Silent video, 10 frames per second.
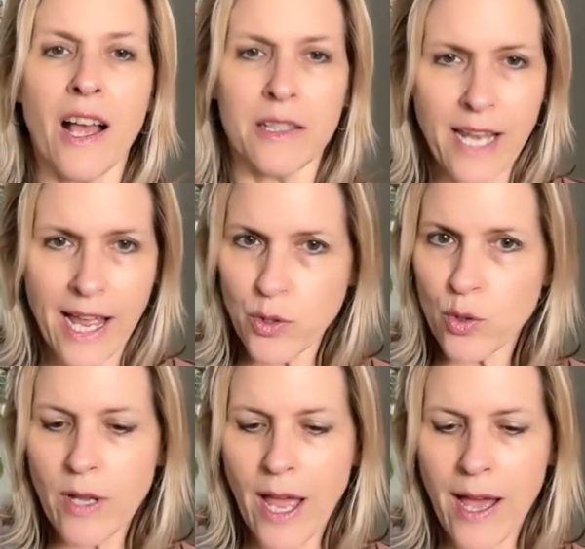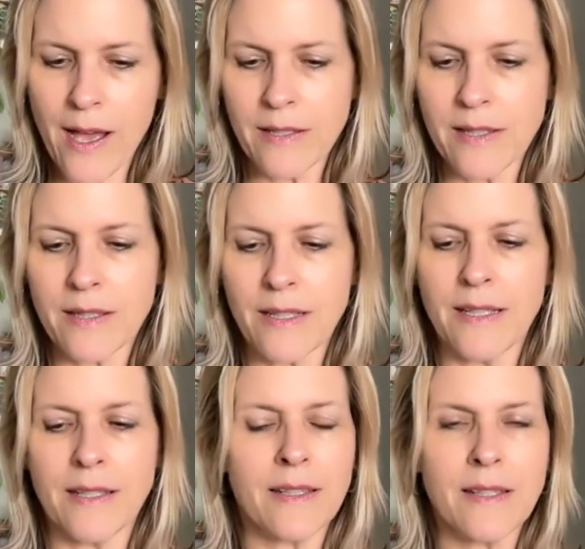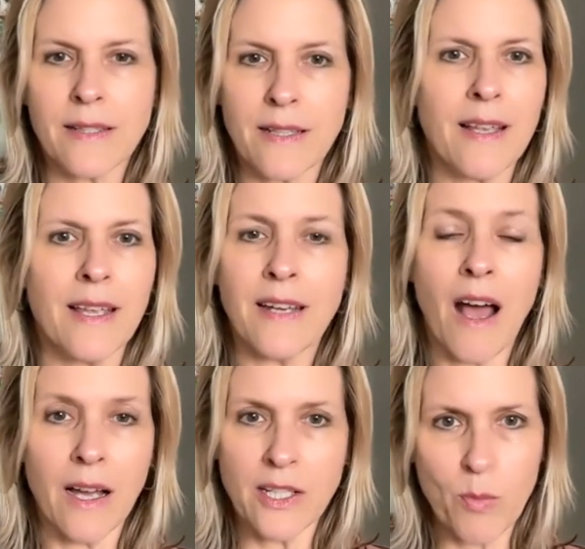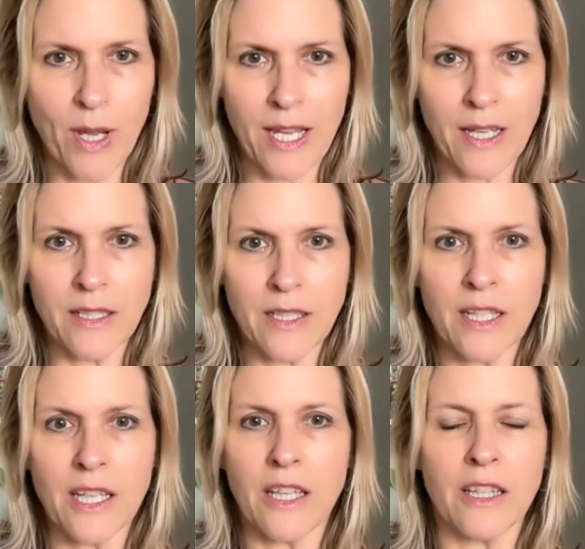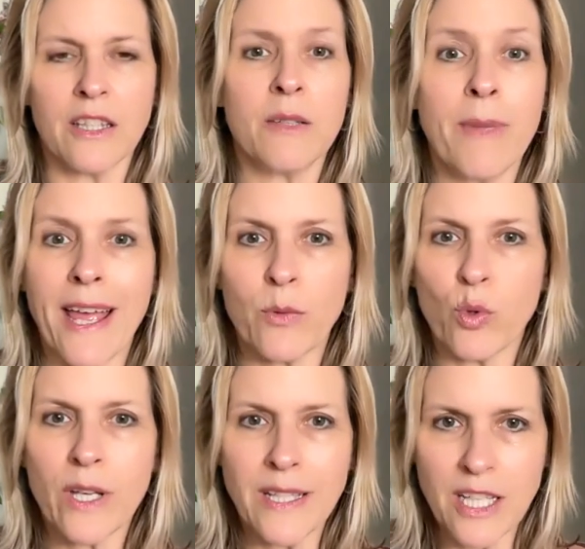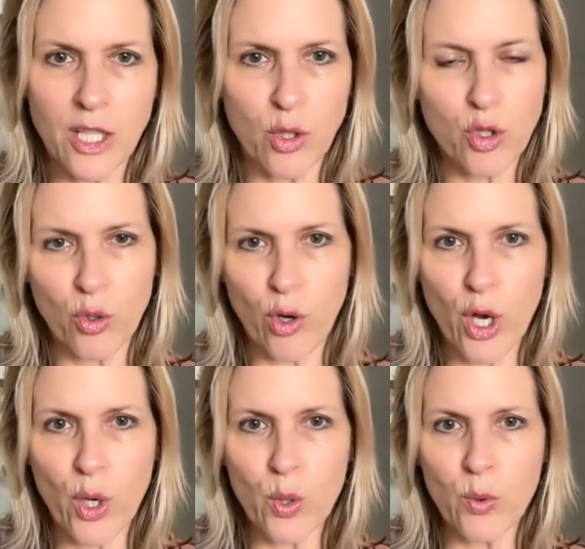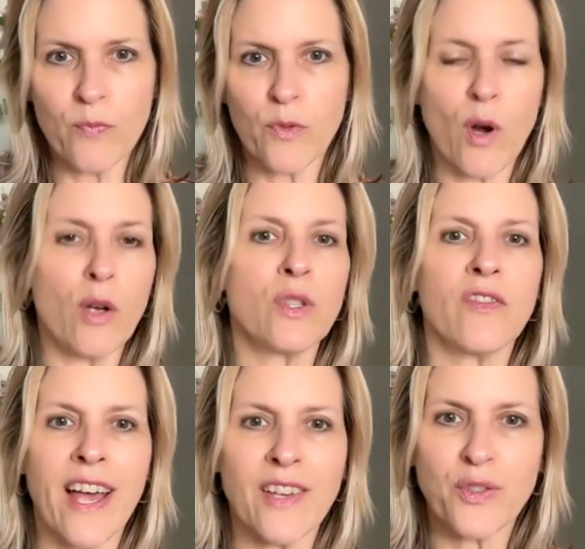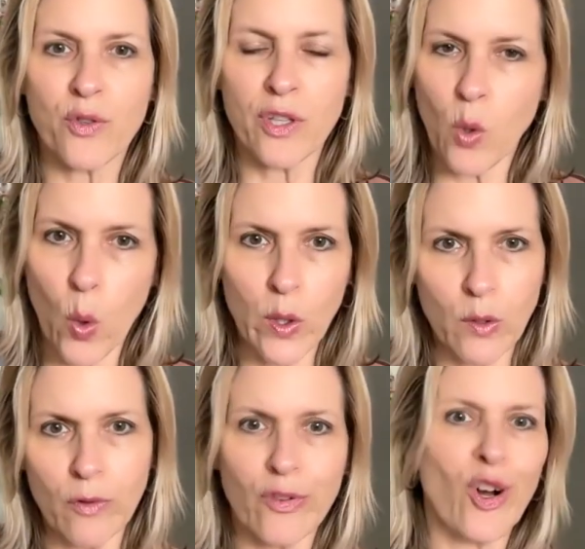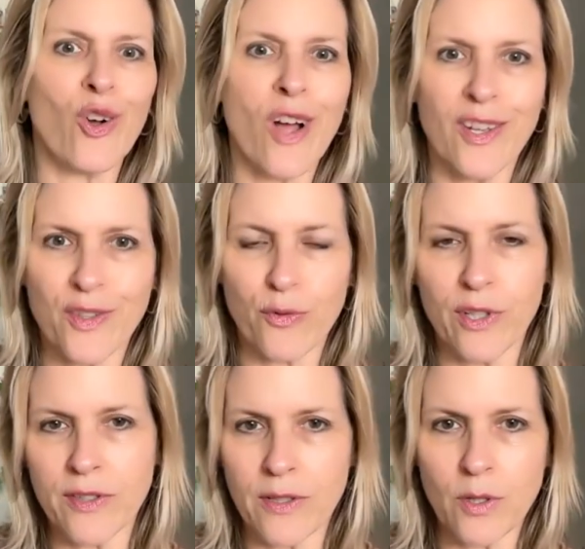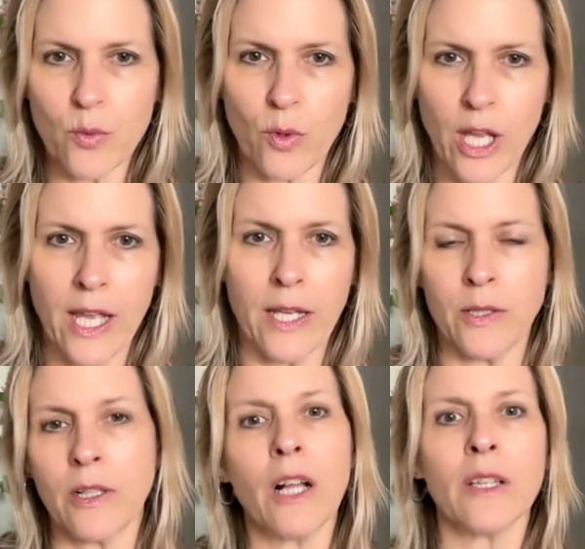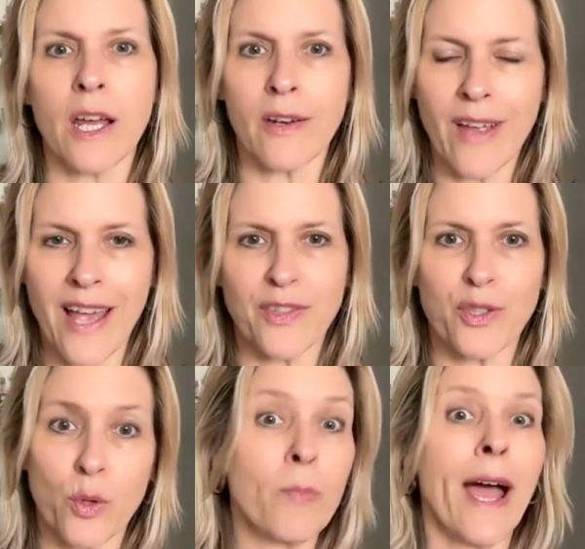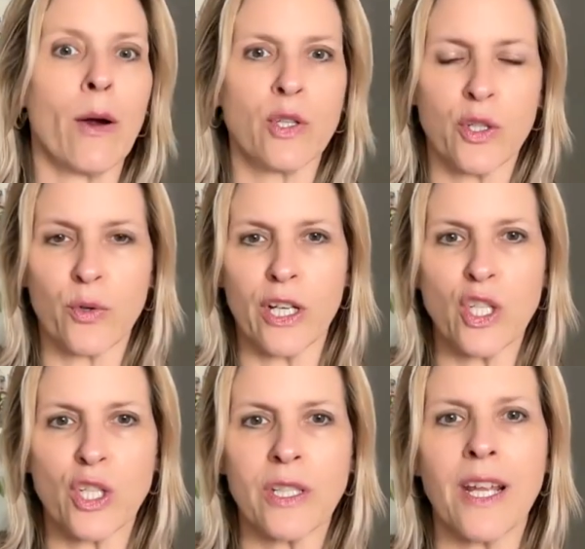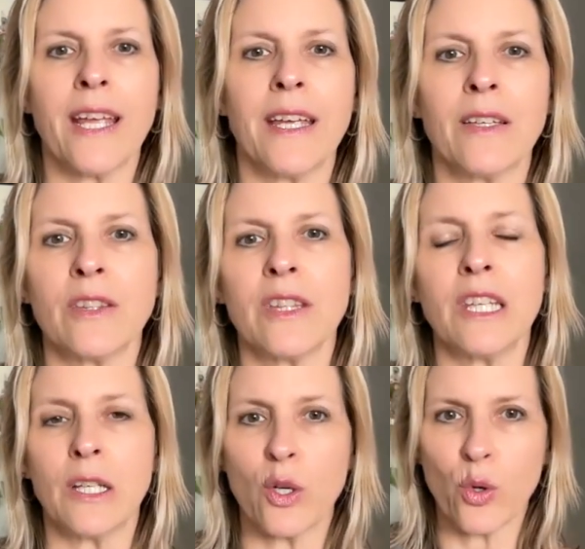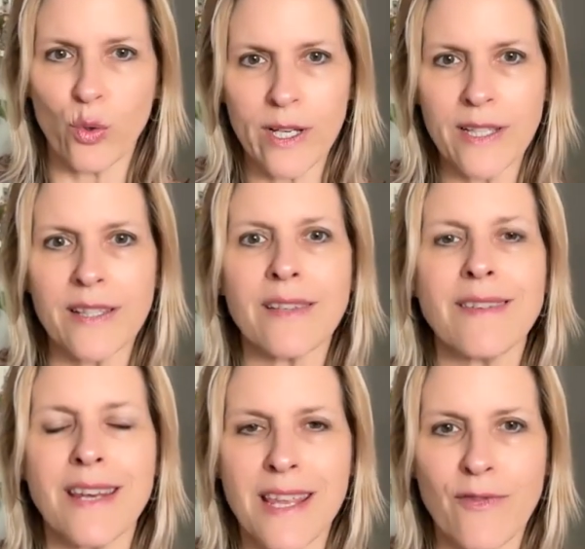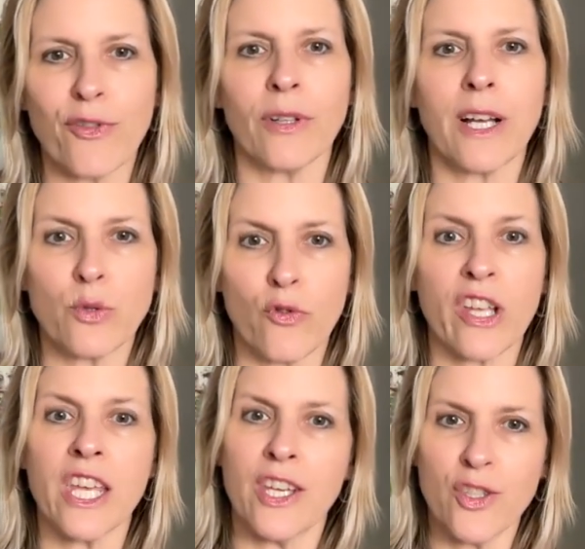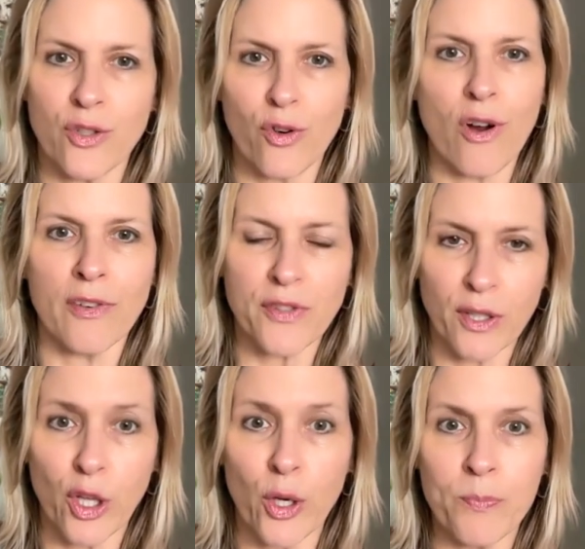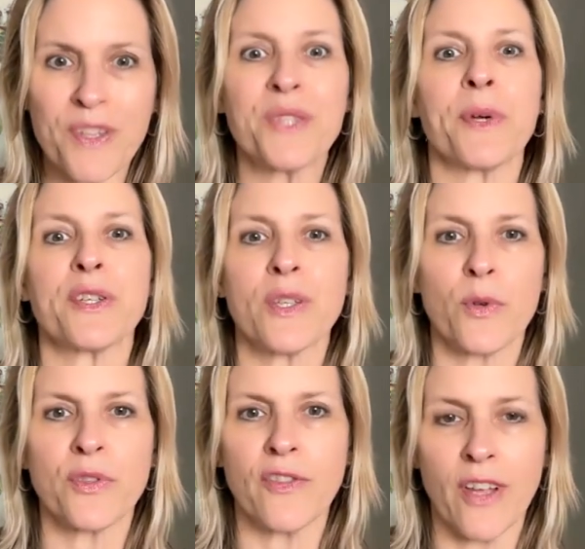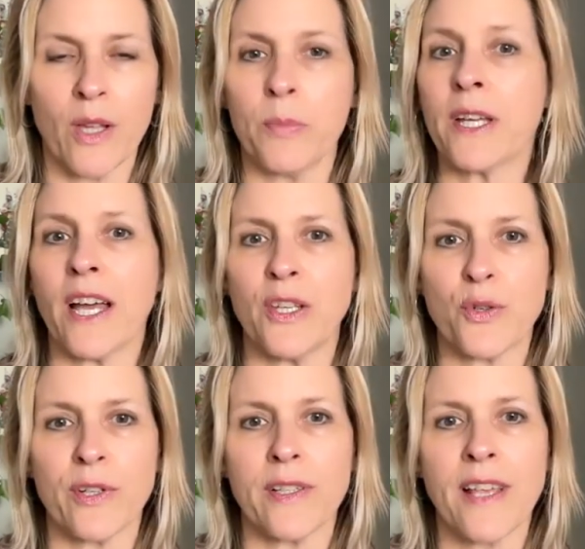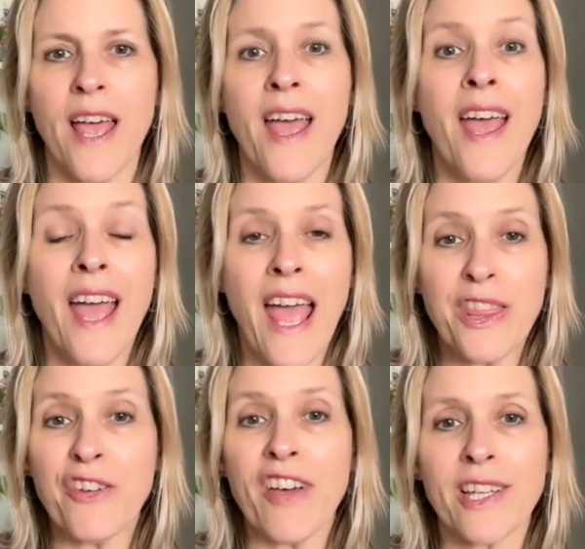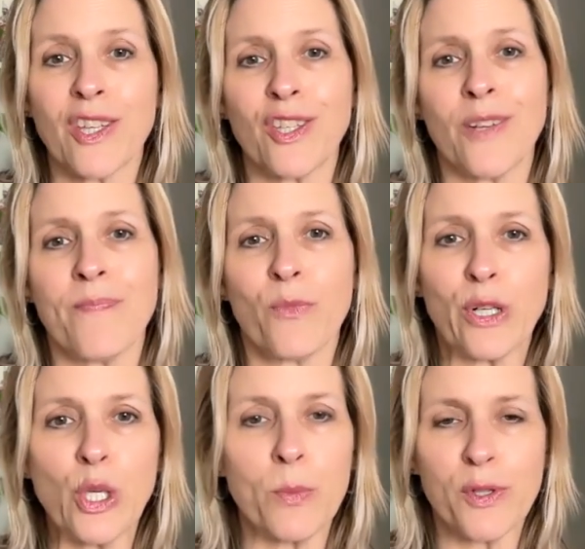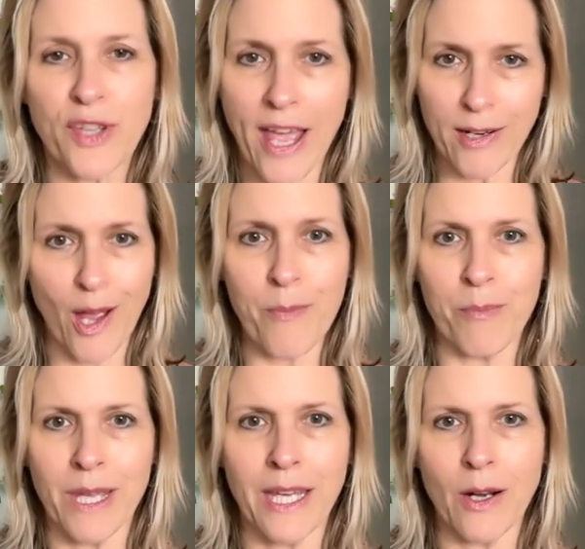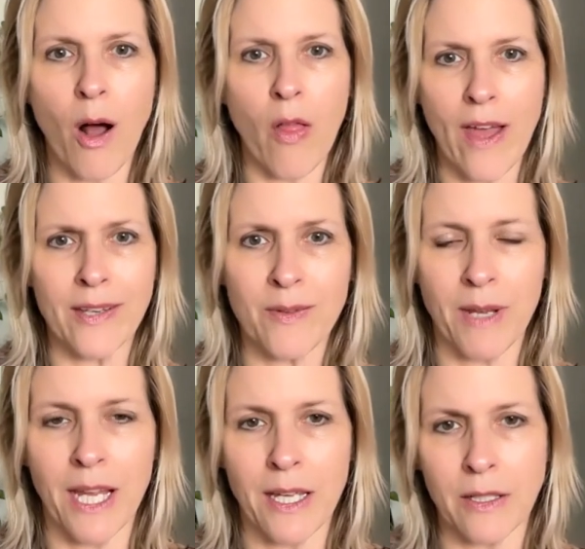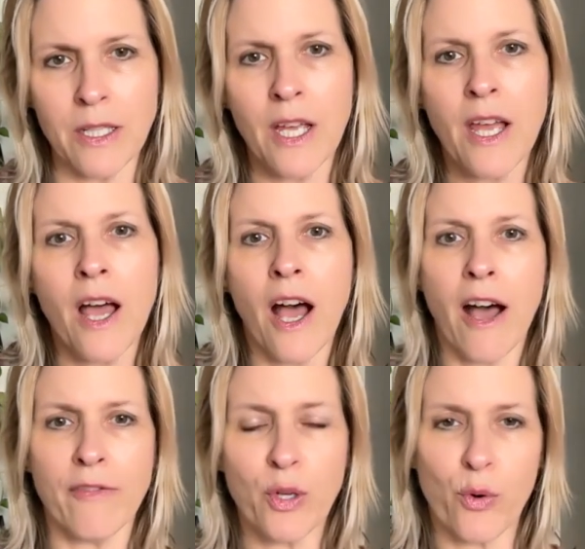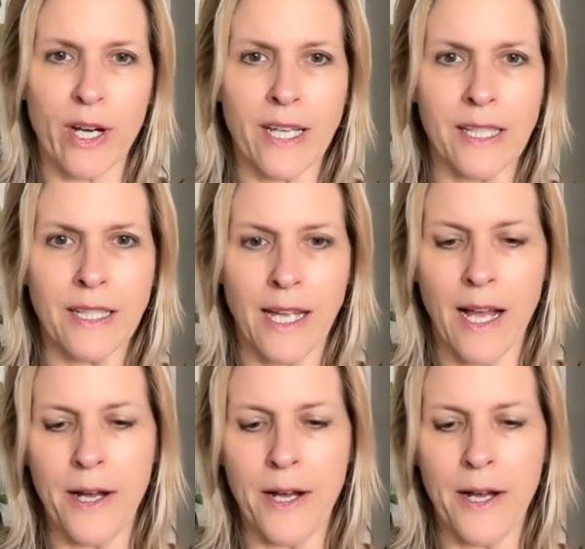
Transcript: Natural gas is in high demand. Demand will continue to grows faster than oil for all kinds of reasons. And a lot of it has to do with power generation and the increased need for electrification across the globe, especially with developing countries, and the fact that renewables cannot meet all that demand of the grid.